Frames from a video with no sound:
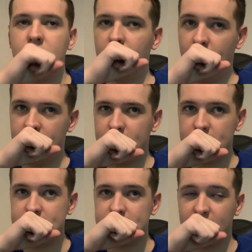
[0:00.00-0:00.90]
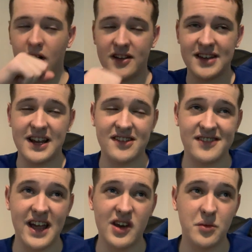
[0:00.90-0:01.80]
I said
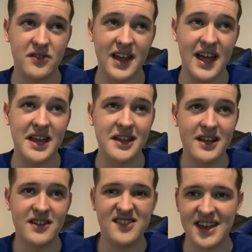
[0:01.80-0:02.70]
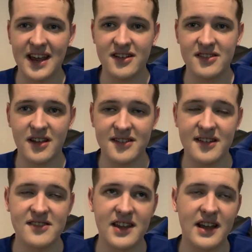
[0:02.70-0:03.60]
Caicedo was a 6. I
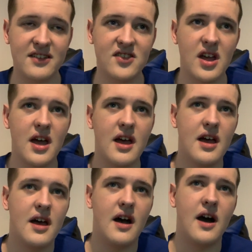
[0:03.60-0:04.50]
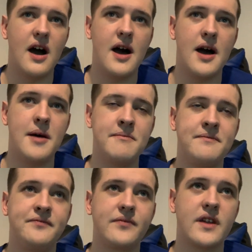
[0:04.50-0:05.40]
say 6.
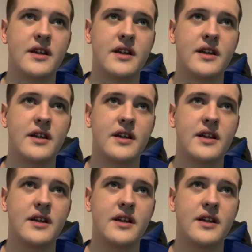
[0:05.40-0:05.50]
Mudryk